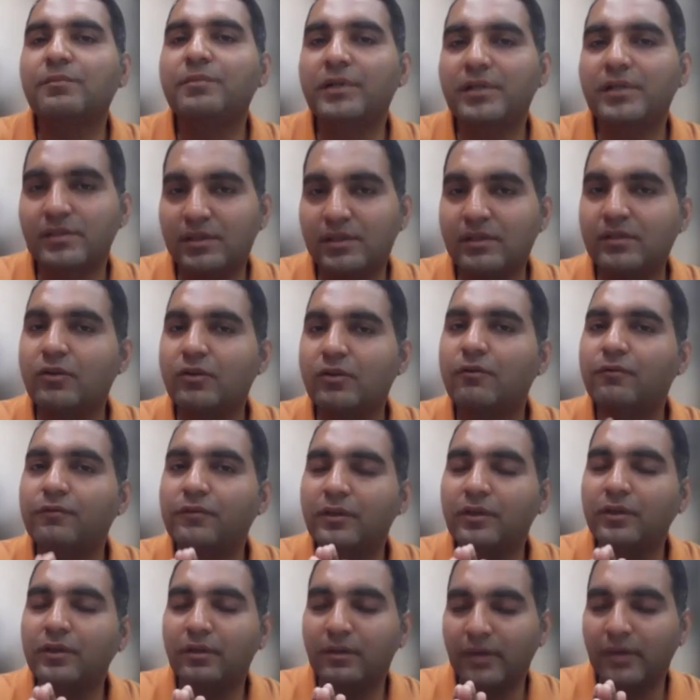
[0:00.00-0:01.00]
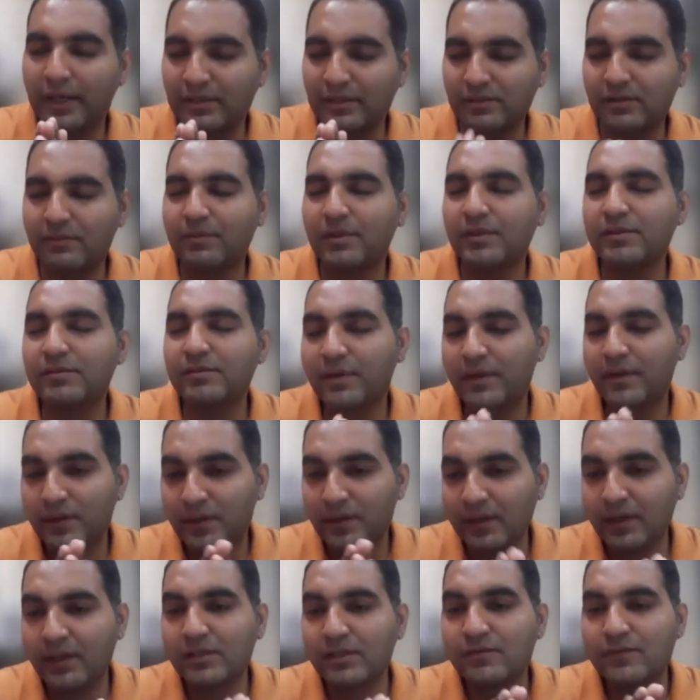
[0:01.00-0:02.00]
60% of the acceptance
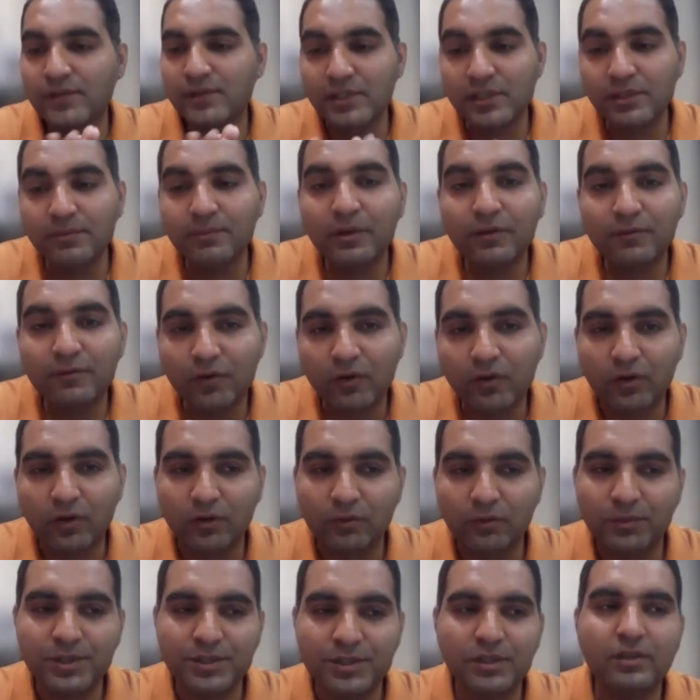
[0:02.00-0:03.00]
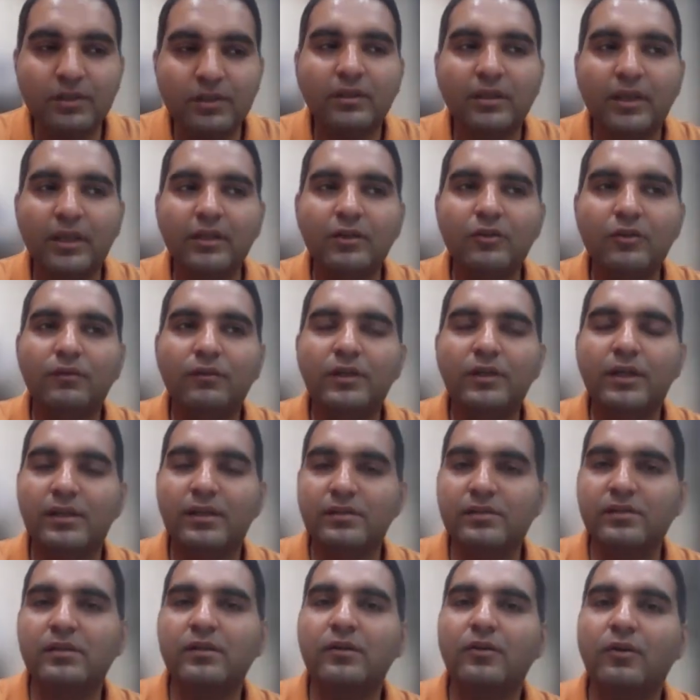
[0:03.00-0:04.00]
criteria is feasible for automation, then you will
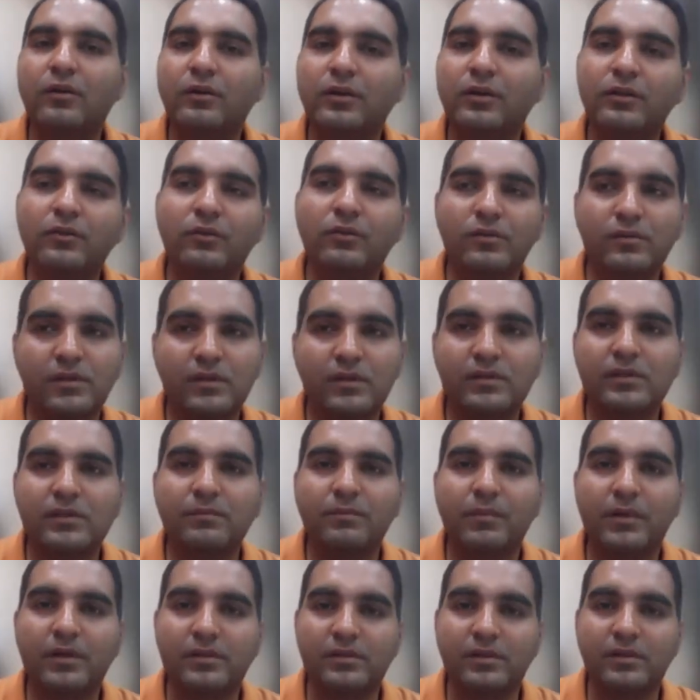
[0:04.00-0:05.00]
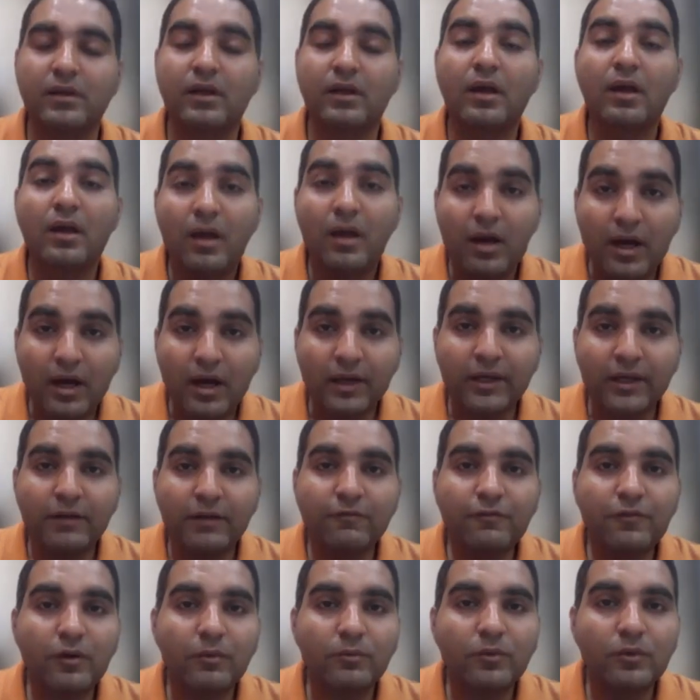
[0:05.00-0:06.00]
consider only those 60%.
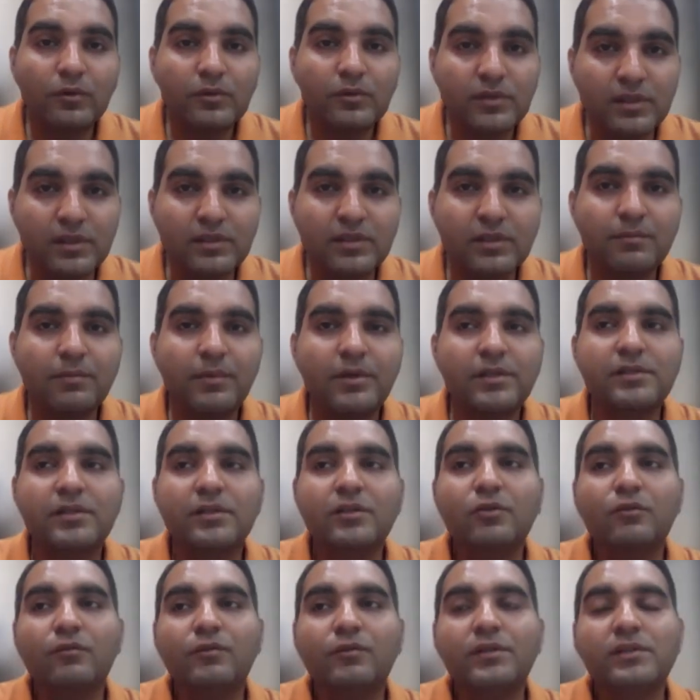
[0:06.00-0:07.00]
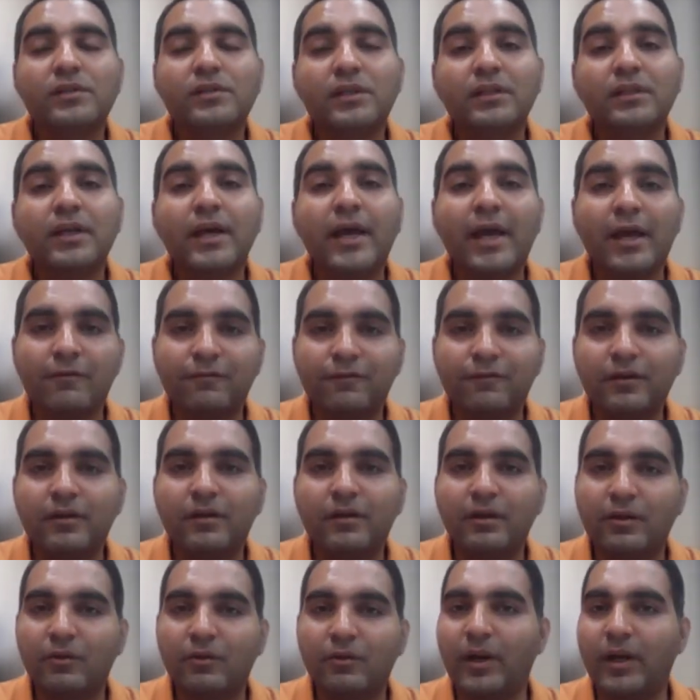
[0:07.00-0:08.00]
Again, from those 60%, you will see the effort
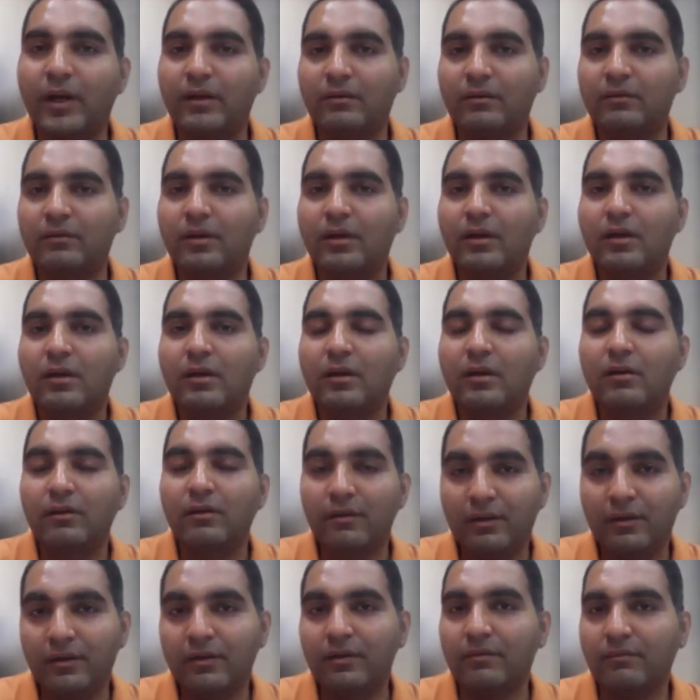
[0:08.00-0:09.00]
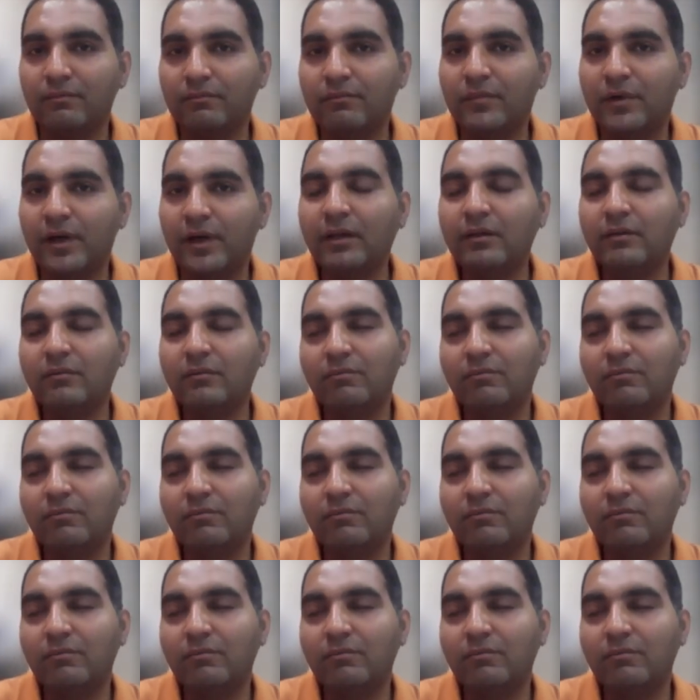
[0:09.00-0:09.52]
required, right?